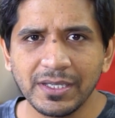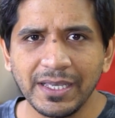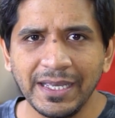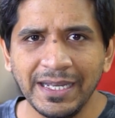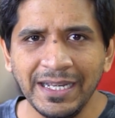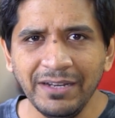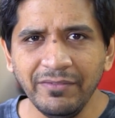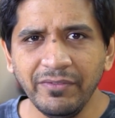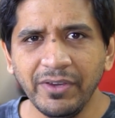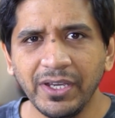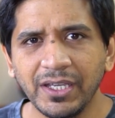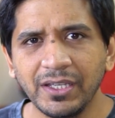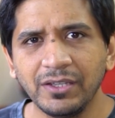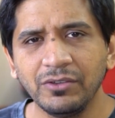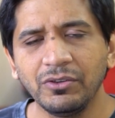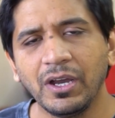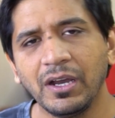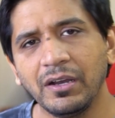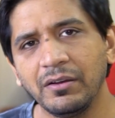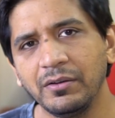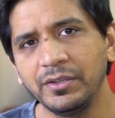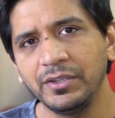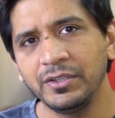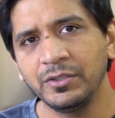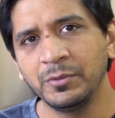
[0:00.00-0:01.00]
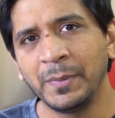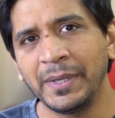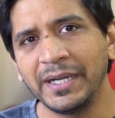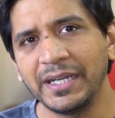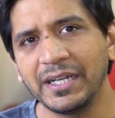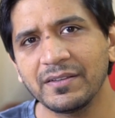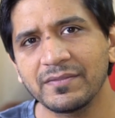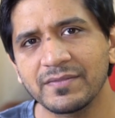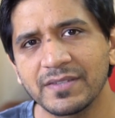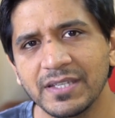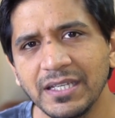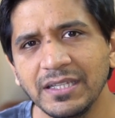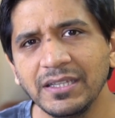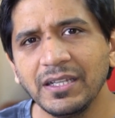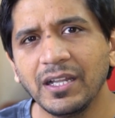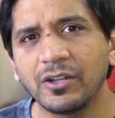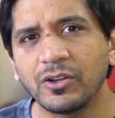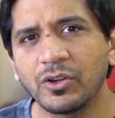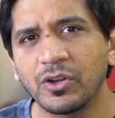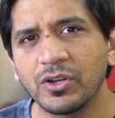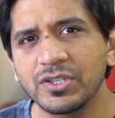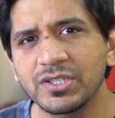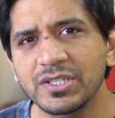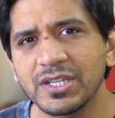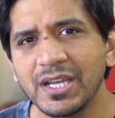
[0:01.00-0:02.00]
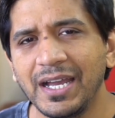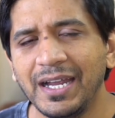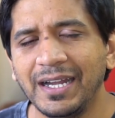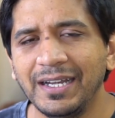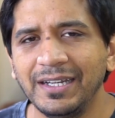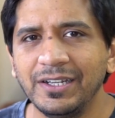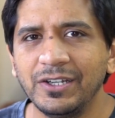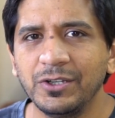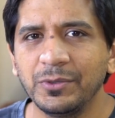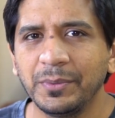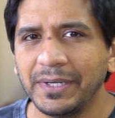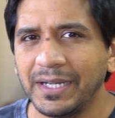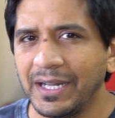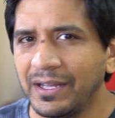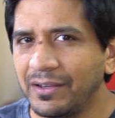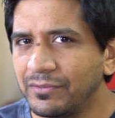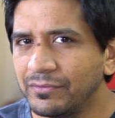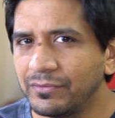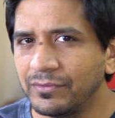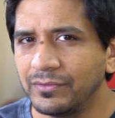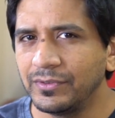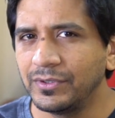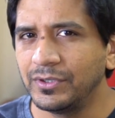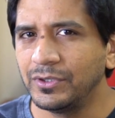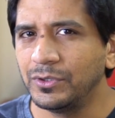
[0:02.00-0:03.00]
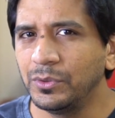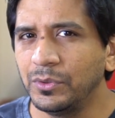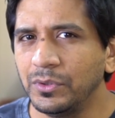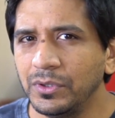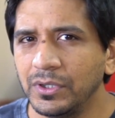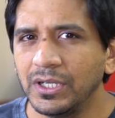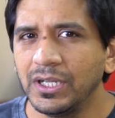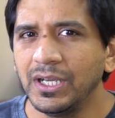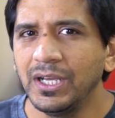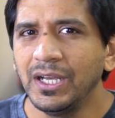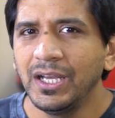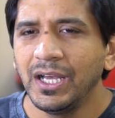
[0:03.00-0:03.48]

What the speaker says: anyway you might have seen the launch and you might have known